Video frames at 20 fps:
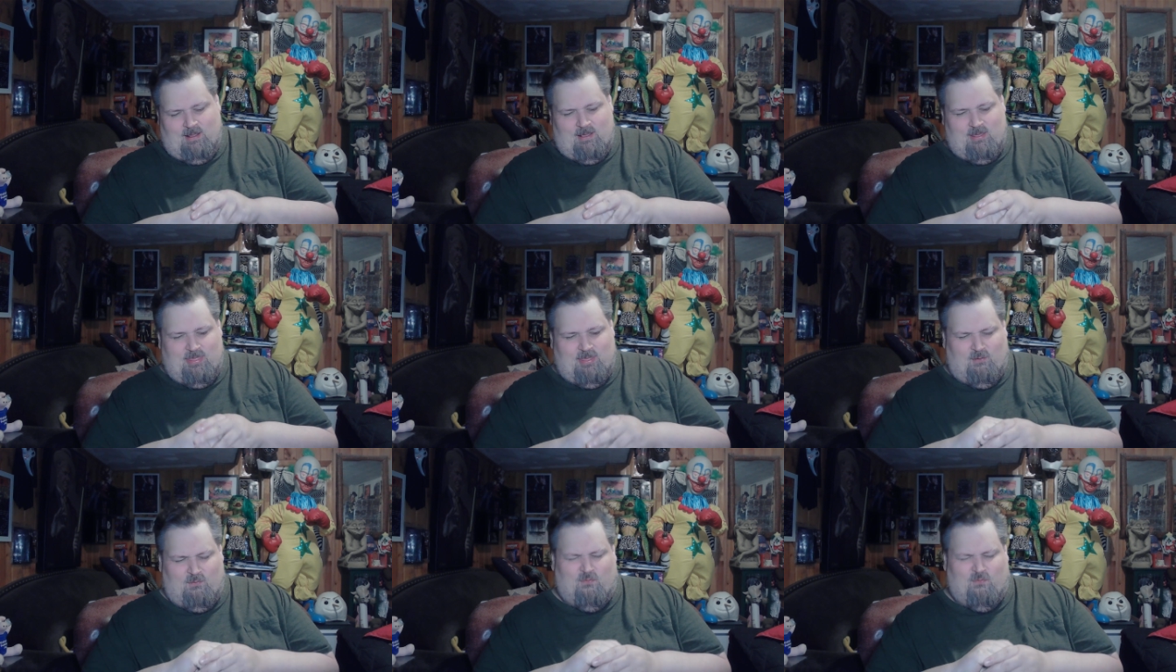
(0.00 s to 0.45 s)

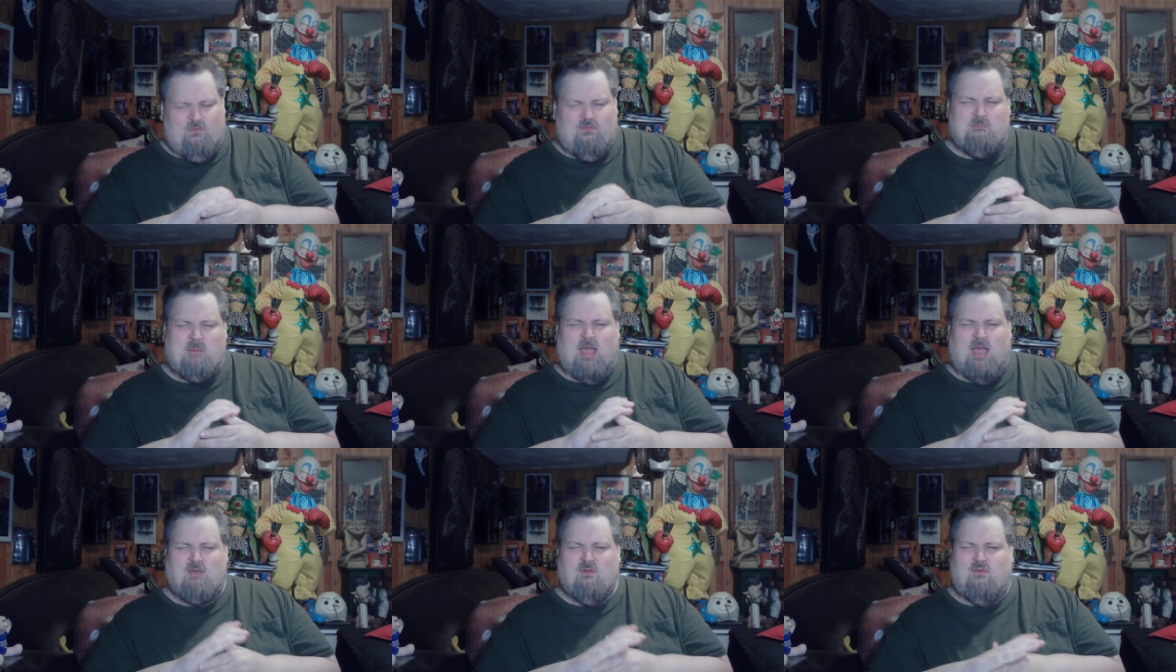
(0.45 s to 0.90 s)
the
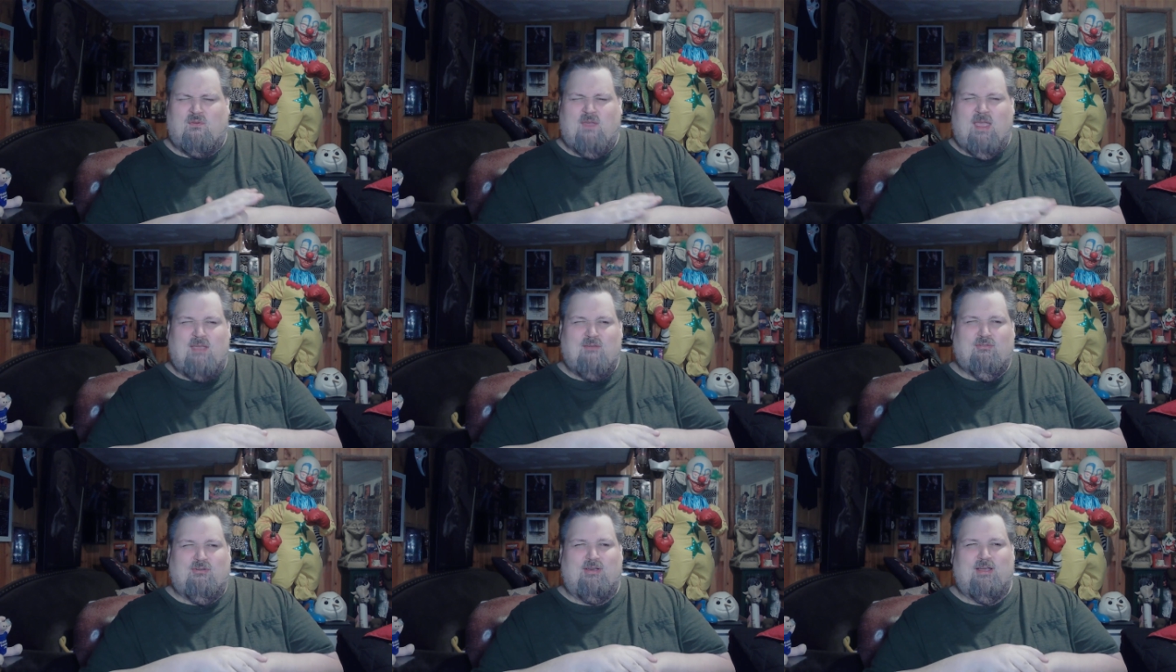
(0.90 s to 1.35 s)
my
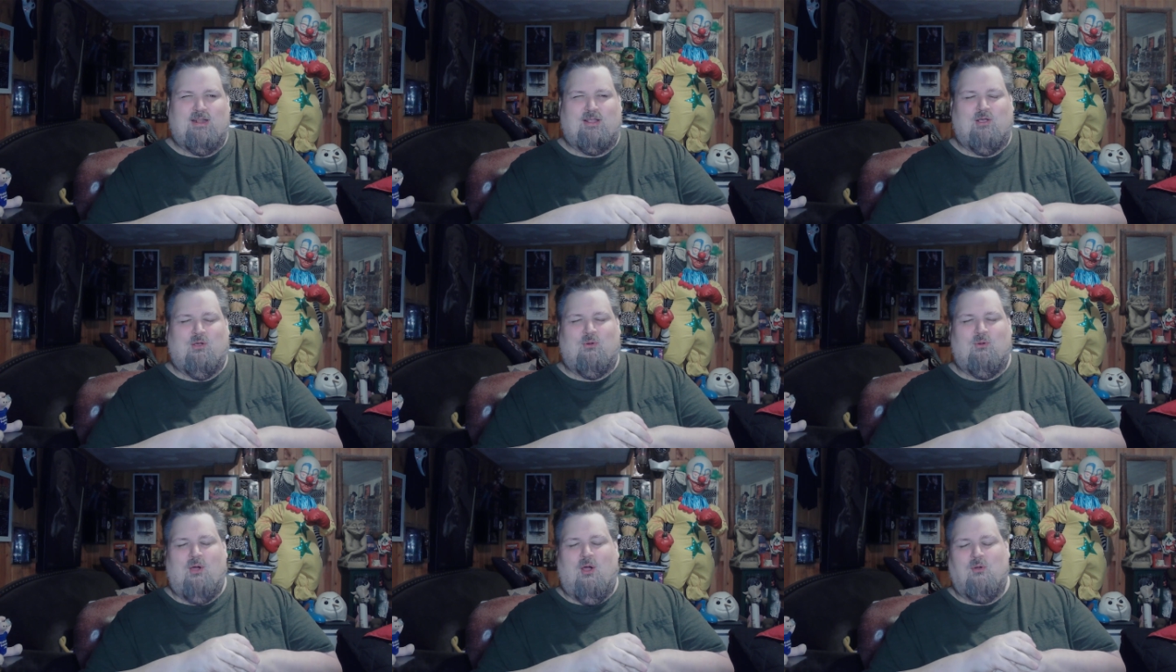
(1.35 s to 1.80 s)
favorite
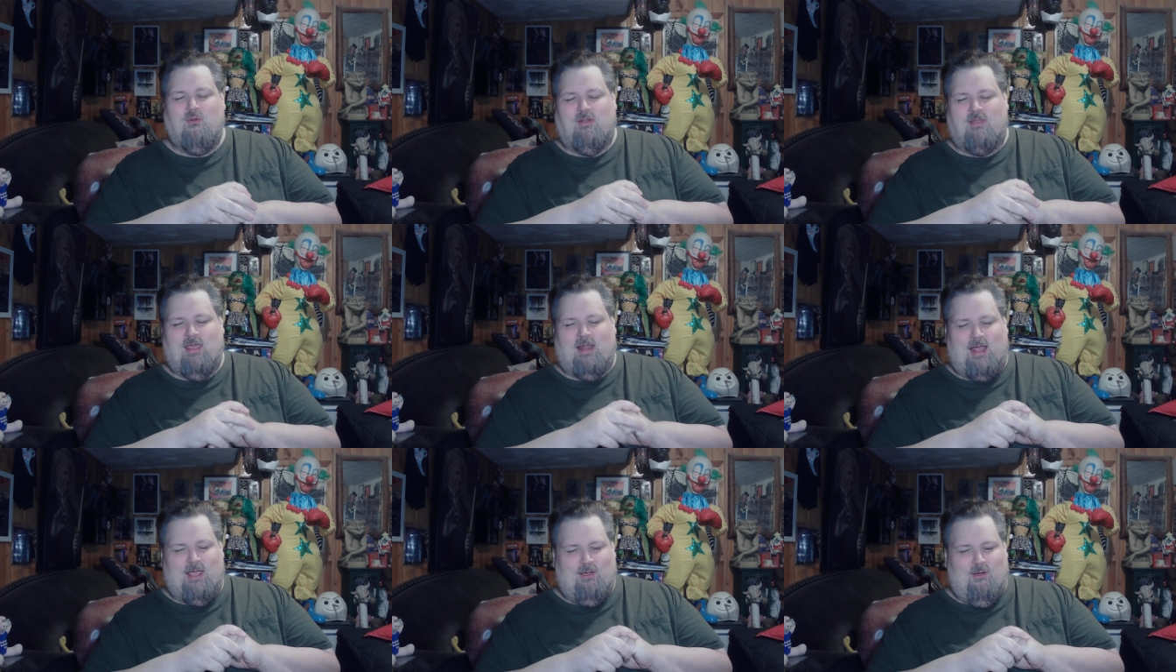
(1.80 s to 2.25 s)
quote
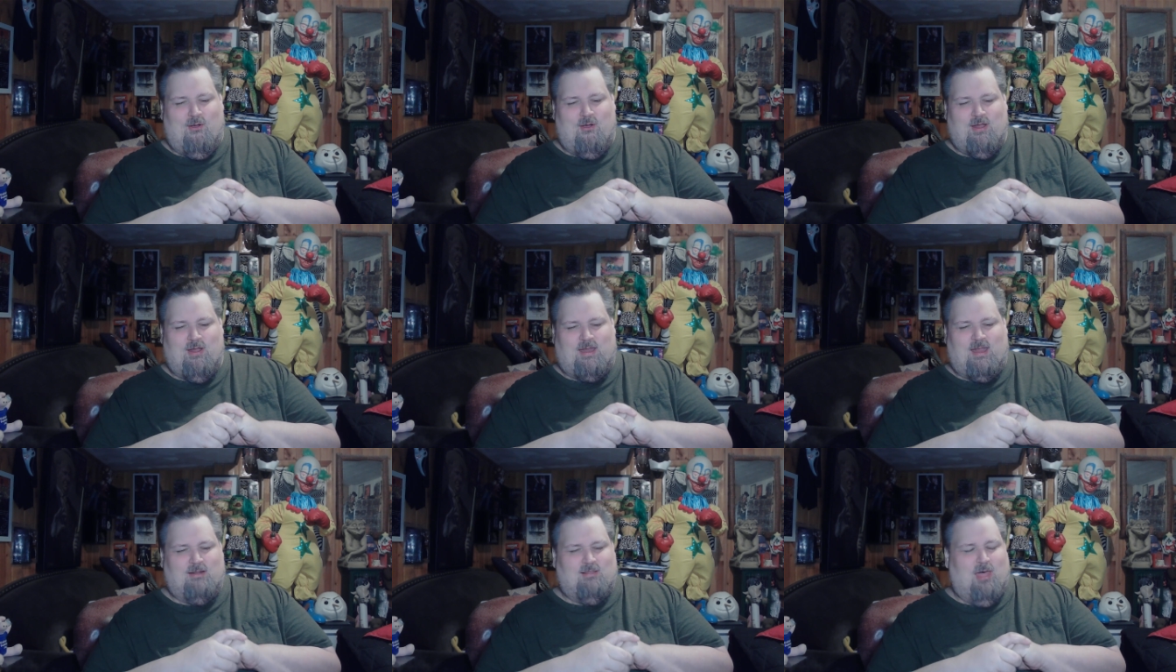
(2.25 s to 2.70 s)
that I
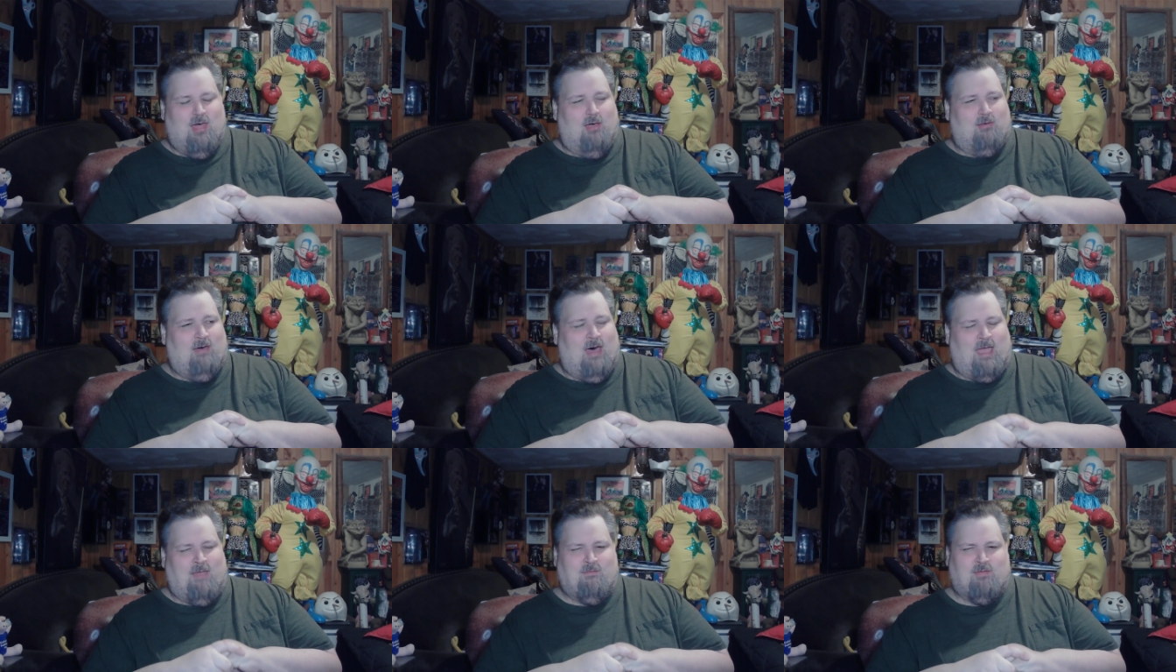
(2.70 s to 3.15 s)
heard in
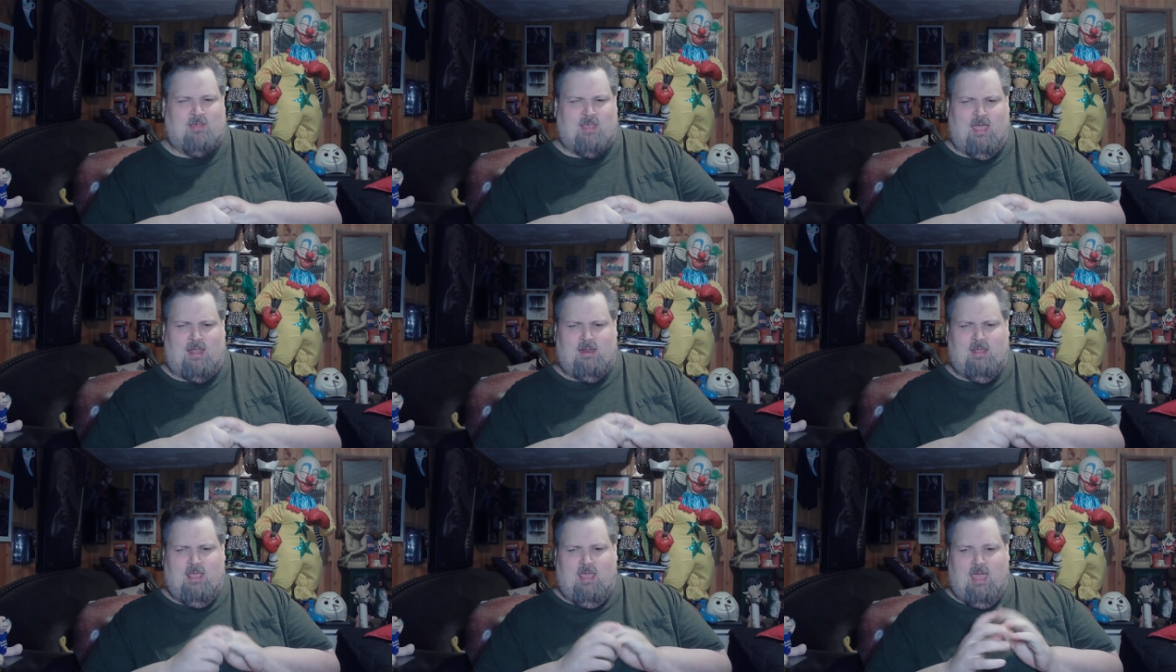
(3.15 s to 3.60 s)
Lowlifes
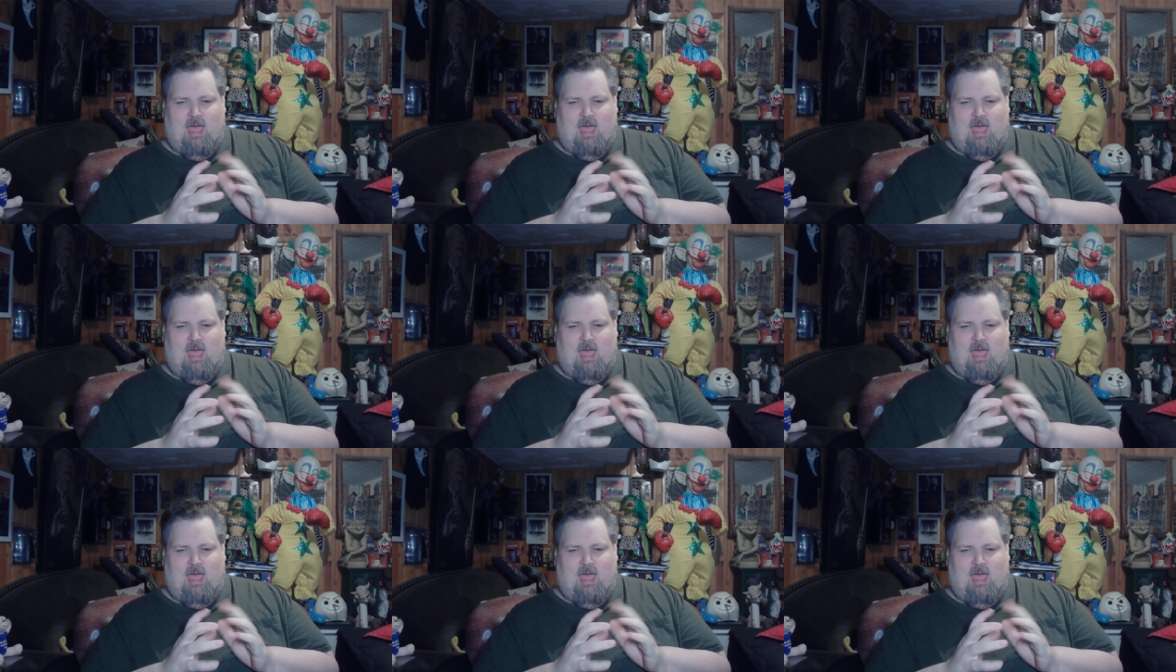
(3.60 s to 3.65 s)
that